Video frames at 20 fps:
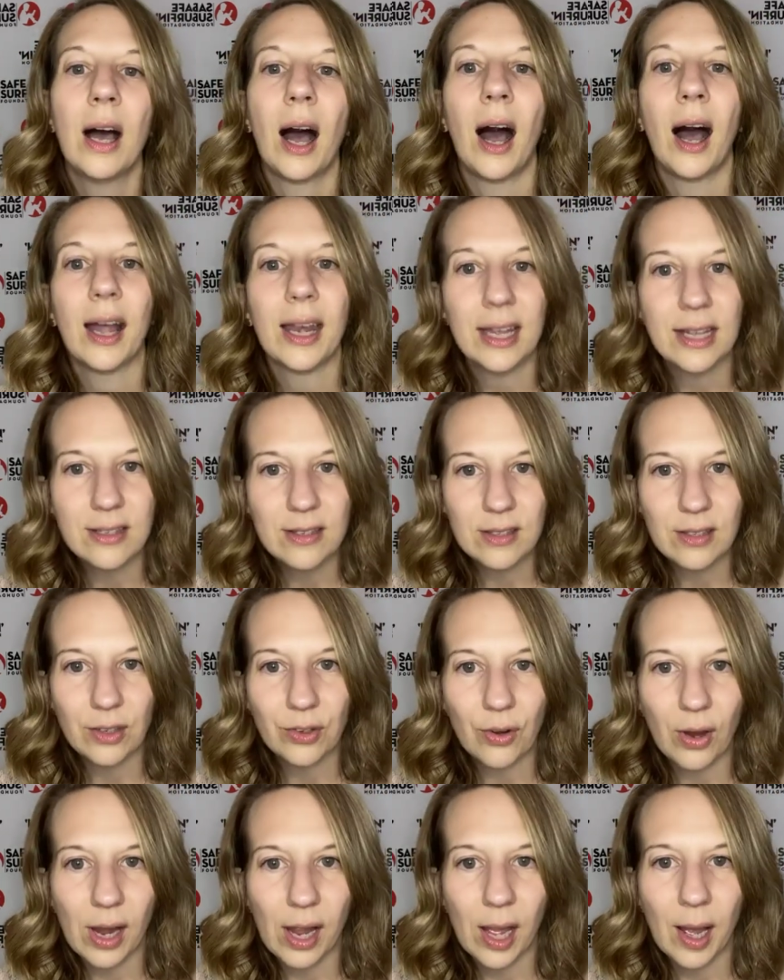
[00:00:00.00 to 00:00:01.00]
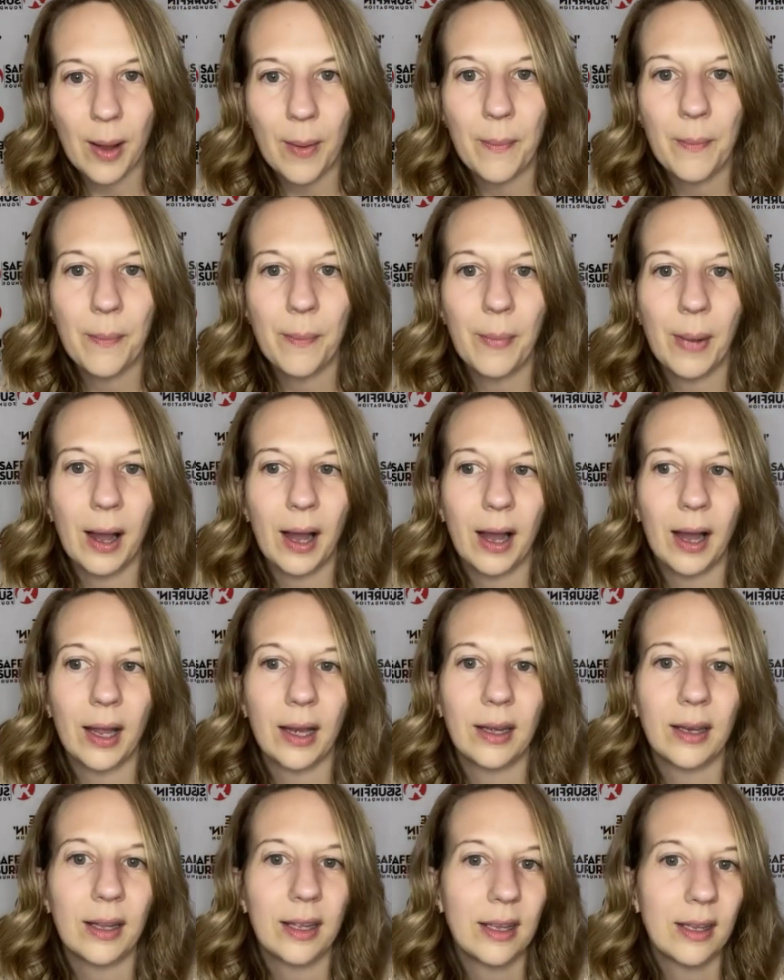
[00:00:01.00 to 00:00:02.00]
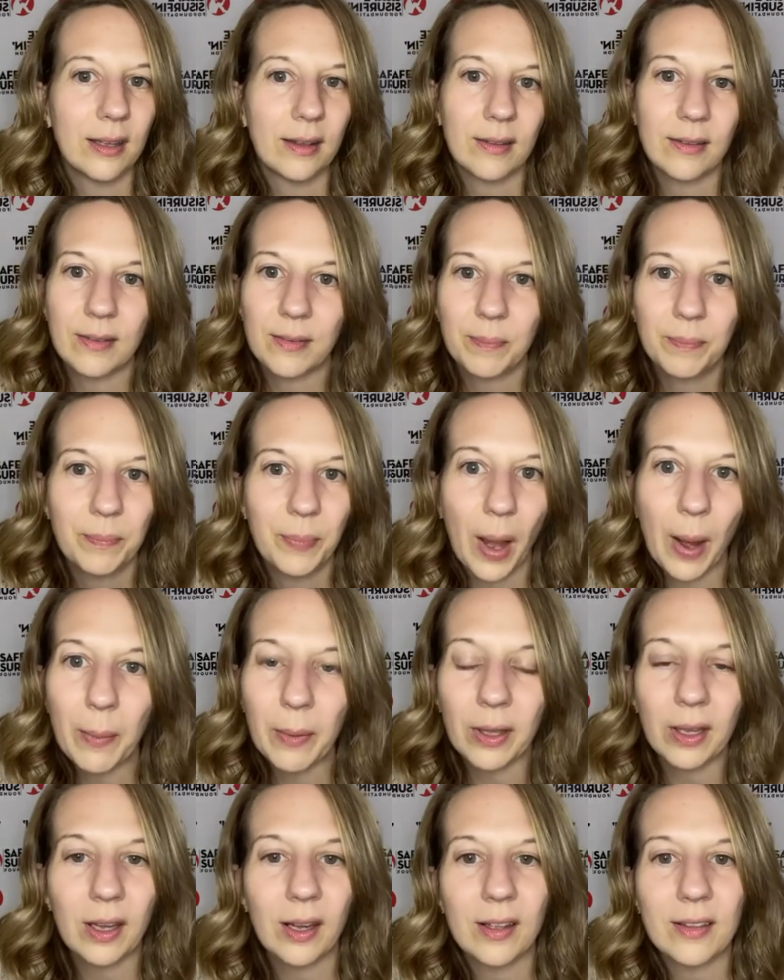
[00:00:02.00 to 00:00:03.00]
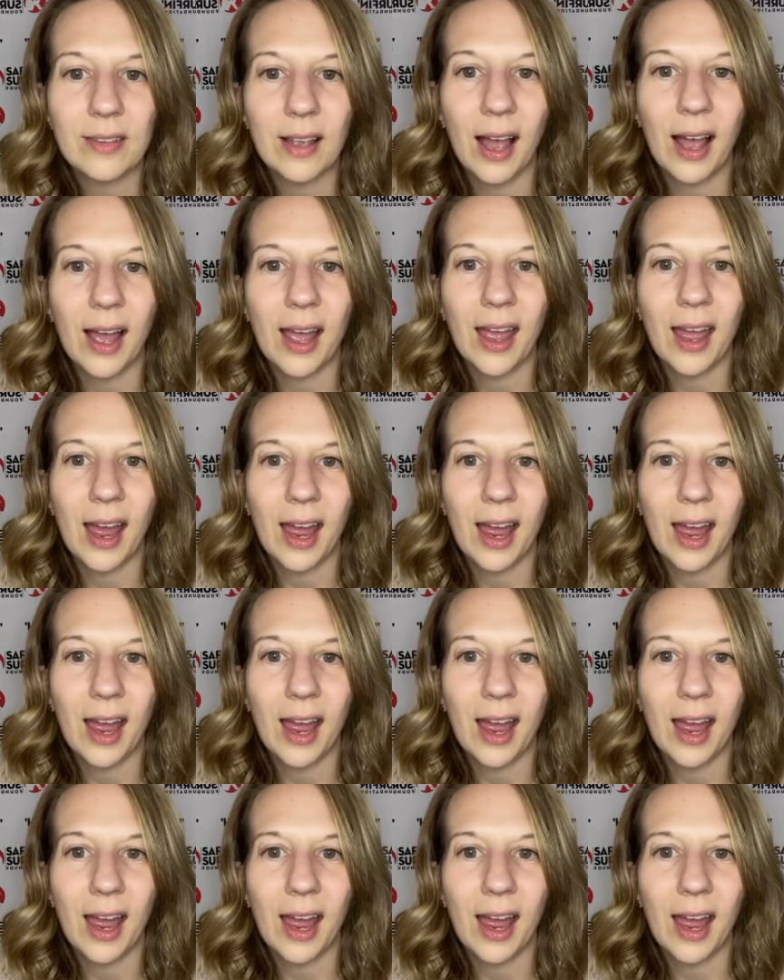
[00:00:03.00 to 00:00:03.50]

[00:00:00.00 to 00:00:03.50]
On Instagram, mine is public because I